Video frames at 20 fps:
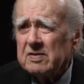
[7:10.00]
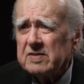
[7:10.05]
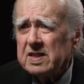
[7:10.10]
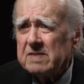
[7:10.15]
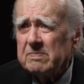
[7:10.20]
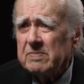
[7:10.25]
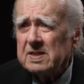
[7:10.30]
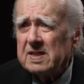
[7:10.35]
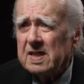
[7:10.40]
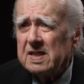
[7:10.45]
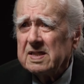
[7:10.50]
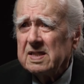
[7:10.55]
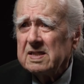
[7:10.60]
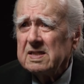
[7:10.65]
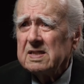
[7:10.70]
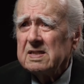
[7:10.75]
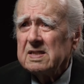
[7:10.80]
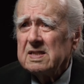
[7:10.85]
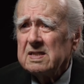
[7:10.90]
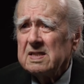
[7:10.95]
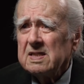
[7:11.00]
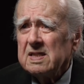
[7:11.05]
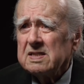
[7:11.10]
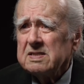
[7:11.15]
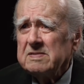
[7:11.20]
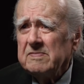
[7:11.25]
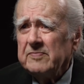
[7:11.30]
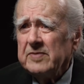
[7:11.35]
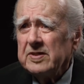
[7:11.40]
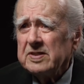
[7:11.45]
There was all of
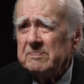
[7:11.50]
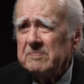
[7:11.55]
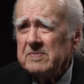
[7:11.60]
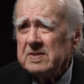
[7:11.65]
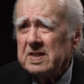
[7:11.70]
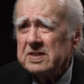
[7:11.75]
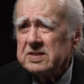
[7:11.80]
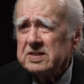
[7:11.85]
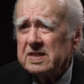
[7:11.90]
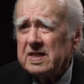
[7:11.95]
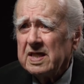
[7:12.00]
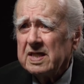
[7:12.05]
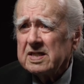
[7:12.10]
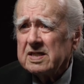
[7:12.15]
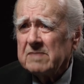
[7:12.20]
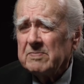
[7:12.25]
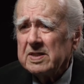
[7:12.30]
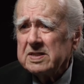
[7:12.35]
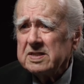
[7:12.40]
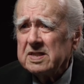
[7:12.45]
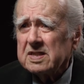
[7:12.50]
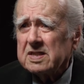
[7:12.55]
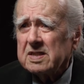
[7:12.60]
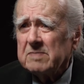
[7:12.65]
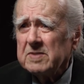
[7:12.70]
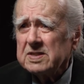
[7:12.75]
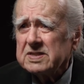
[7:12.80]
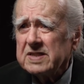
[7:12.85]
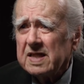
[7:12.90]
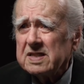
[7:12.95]
command,
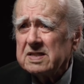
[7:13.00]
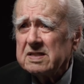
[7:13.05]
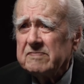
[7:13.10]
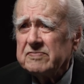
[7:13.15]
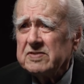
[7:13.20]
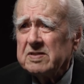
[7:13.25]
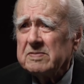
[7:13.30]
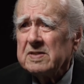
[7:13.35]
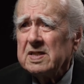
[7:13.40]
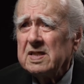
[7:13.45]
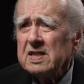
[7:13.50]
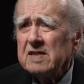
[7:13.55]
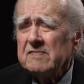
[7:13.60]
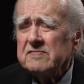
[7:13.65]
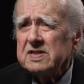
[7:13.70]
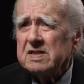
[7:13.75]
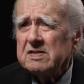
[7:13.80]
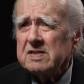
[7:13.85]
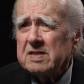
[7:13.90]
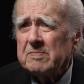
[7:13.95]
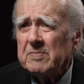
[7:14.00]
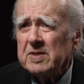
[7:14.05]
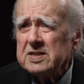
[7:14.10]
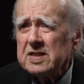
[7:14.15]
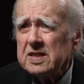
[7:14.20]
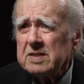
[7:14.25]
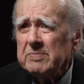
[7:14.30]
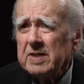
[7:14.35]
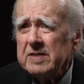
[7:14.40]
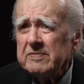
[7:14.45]
including the commander, the
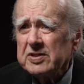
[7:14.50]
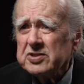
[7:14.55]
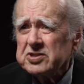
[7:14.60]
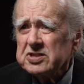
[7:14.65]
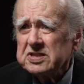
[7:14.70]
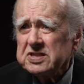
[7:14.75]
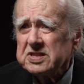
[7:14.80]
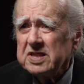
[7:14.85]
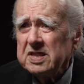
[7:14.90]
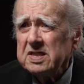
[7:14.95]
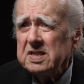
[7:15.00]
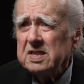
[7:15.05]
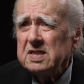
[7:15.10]
commissar,